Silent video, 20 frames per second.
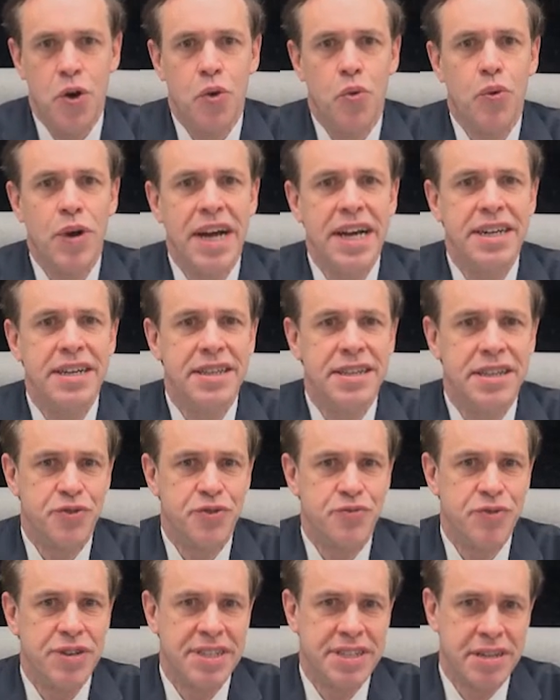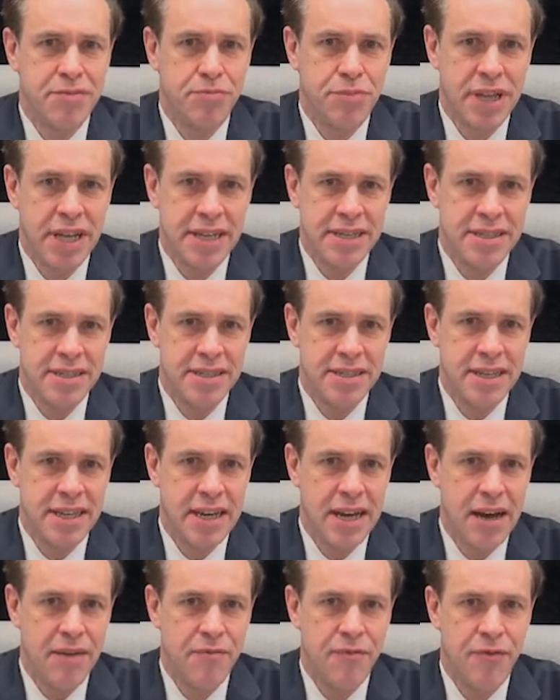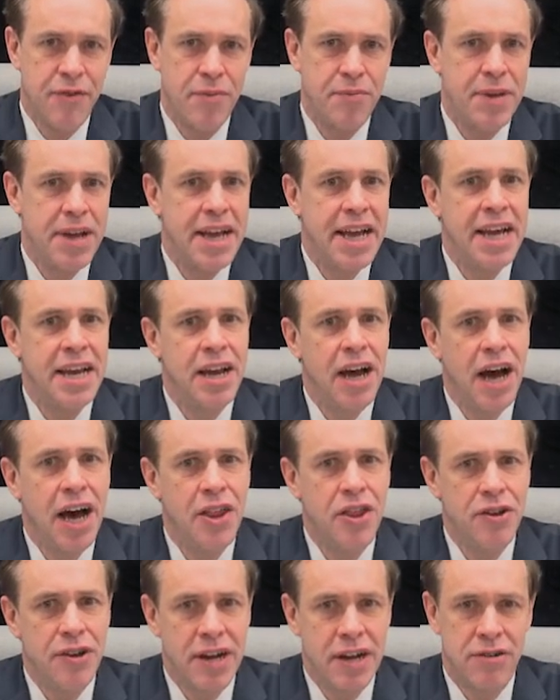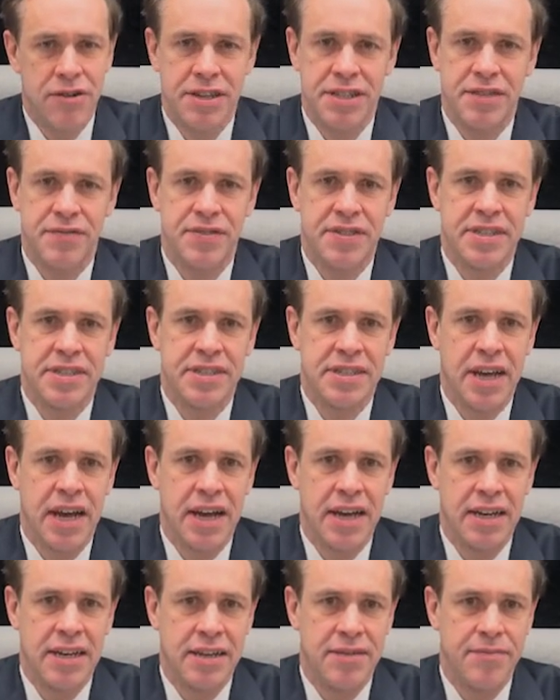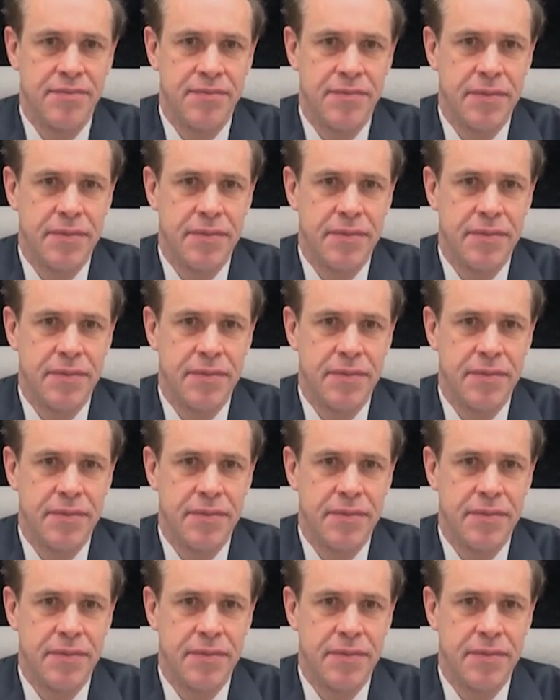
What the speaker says: Where did risk complacency come from in other areas of society?